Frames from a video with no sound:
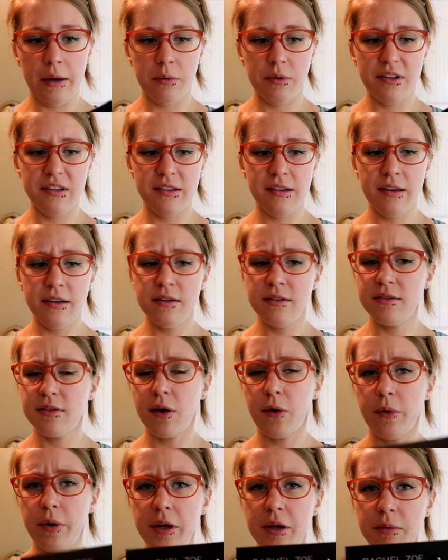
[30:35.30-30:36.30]
I would say
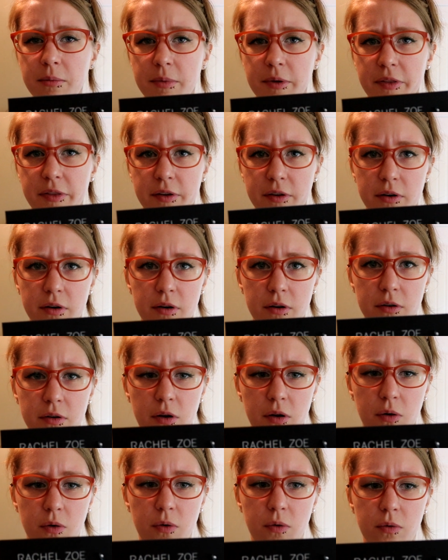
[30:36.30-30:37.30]
Zoe, but there are
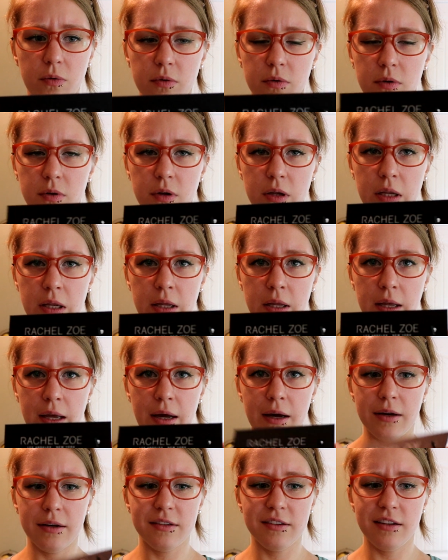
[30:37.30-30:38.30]
no
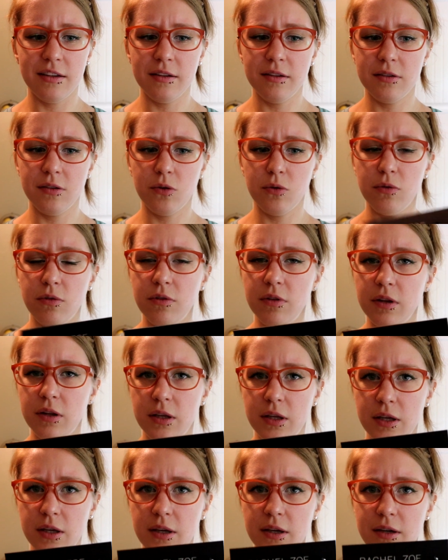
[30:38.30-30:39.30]
accents over
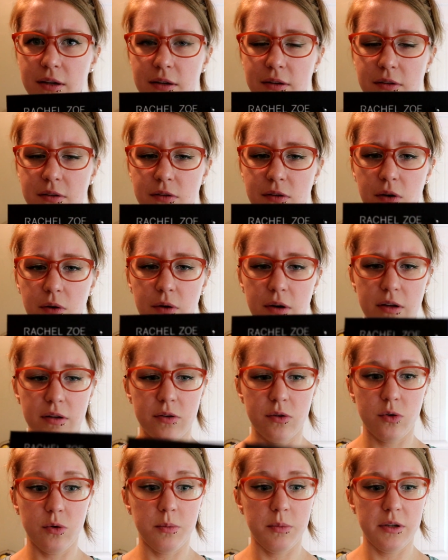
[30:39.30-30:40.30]
the E, so I
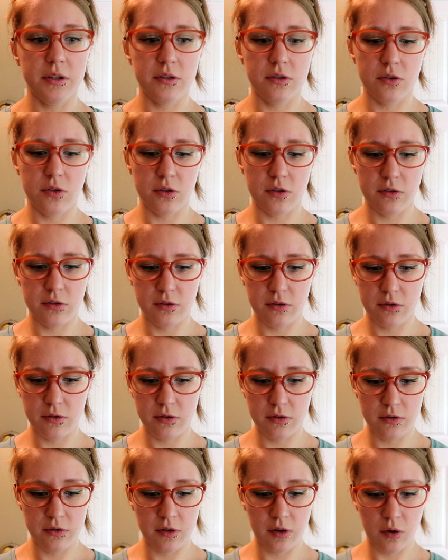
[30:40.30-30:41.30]
assume it's
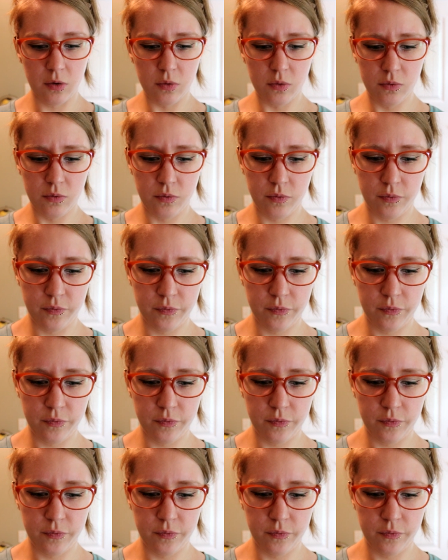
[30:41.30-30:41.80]
just Zoe.